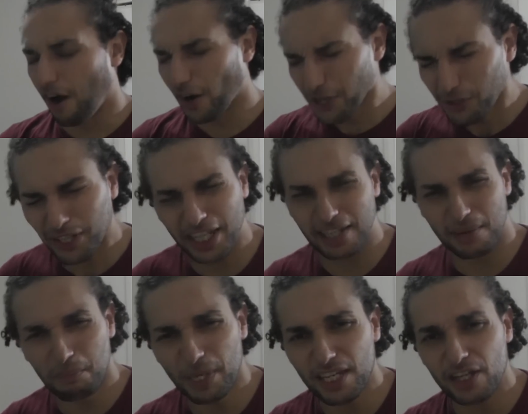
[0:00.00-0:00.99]
Are you
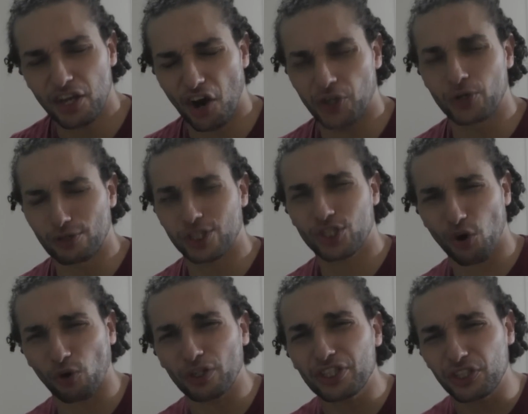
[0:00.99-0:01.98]
kidding me? You're
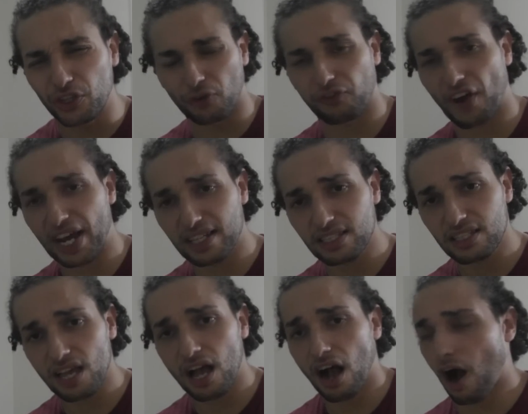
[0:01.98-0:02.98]
sorry to your
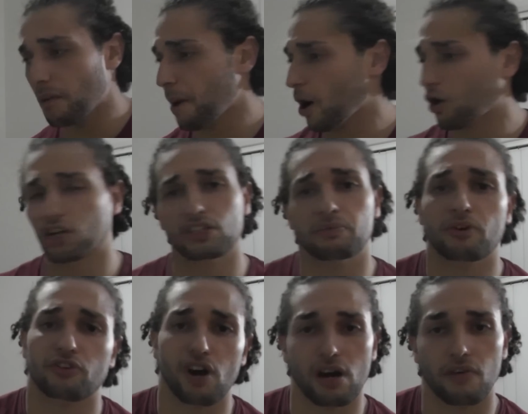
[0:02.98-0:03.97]
fans? How about Conor
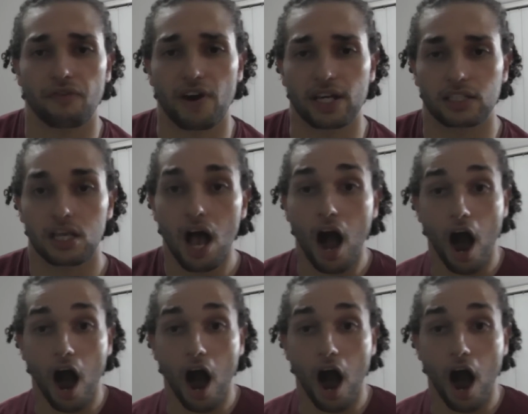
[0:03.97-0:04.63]
McGregor fans?